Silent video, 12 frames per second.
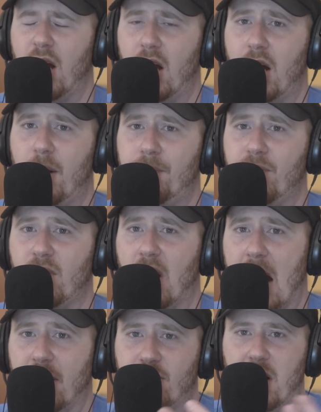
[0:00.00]
Um,
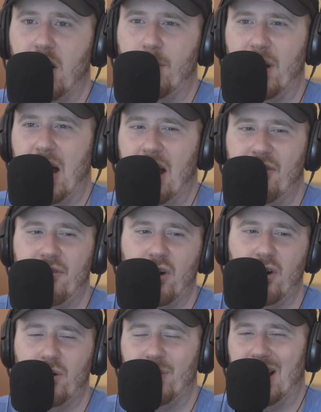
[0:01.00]
I try on my
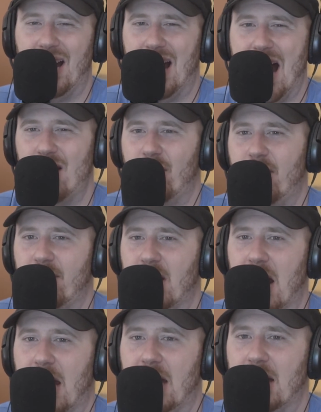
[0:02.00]
iPhone, but I, I don't even
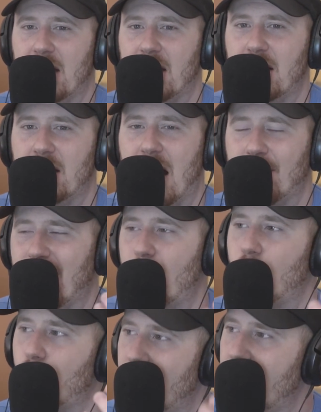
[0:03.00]
like, I'm not
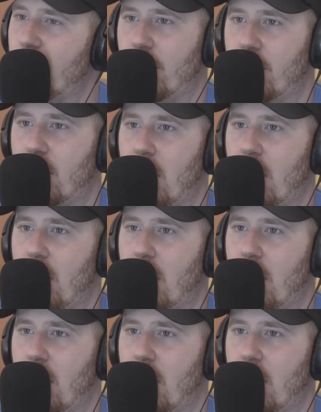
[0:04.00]
a reader.